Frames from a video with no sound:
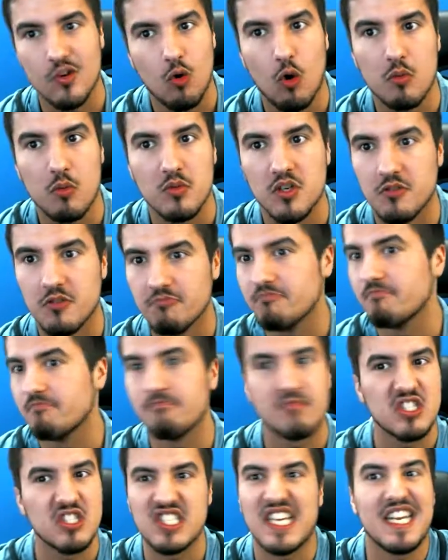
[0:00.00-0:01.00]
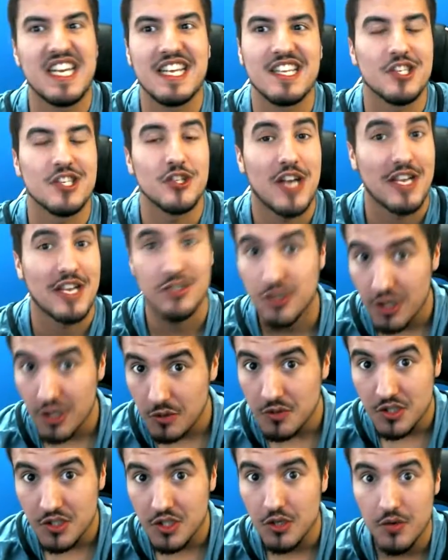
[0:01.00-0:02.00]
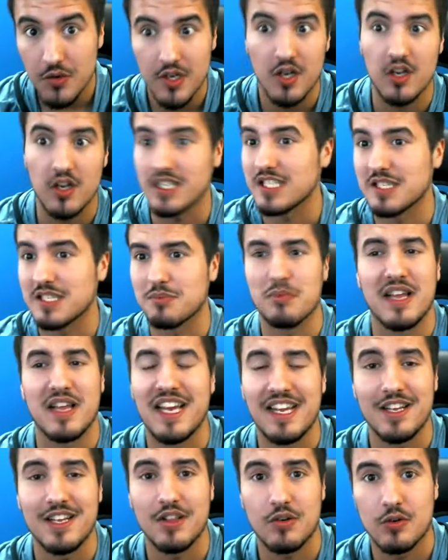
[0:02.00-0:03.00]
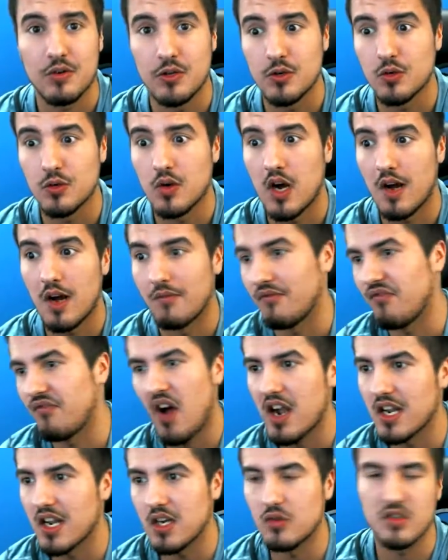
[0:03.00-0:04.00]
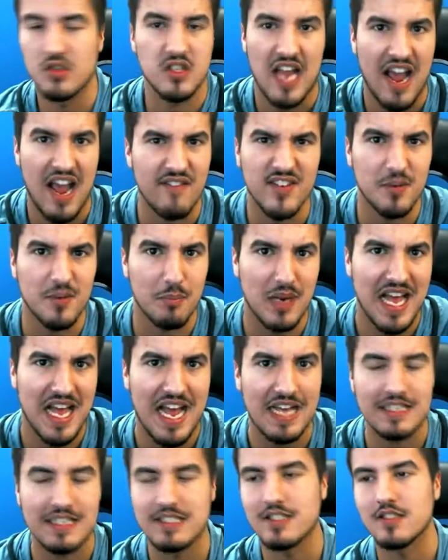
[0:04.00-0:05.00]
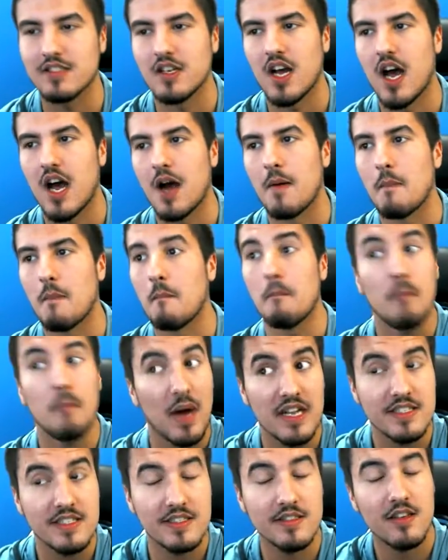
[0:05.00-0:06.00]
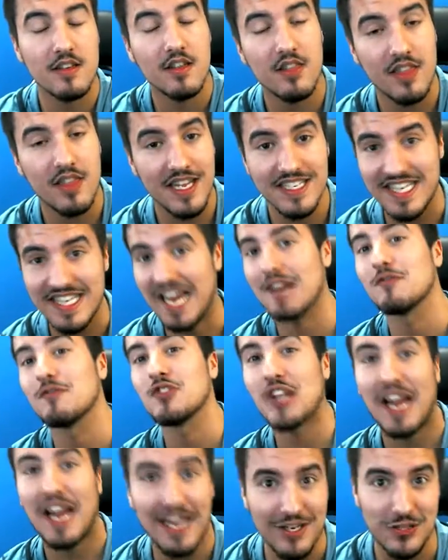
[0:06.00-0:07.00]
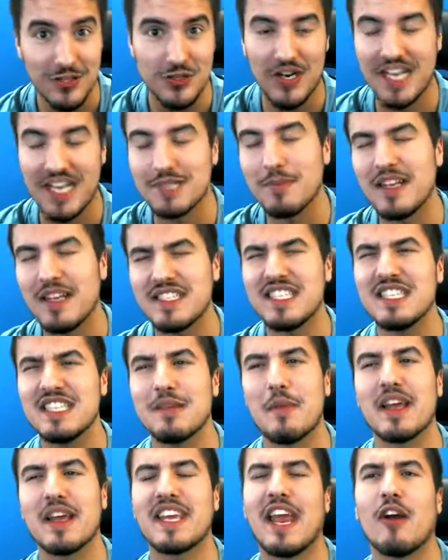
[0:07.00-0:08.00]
the normal sitting that you guys are used to. You know, it's just playing through um, Fallout, having a blast. Um, but things have changed. You guys might see that my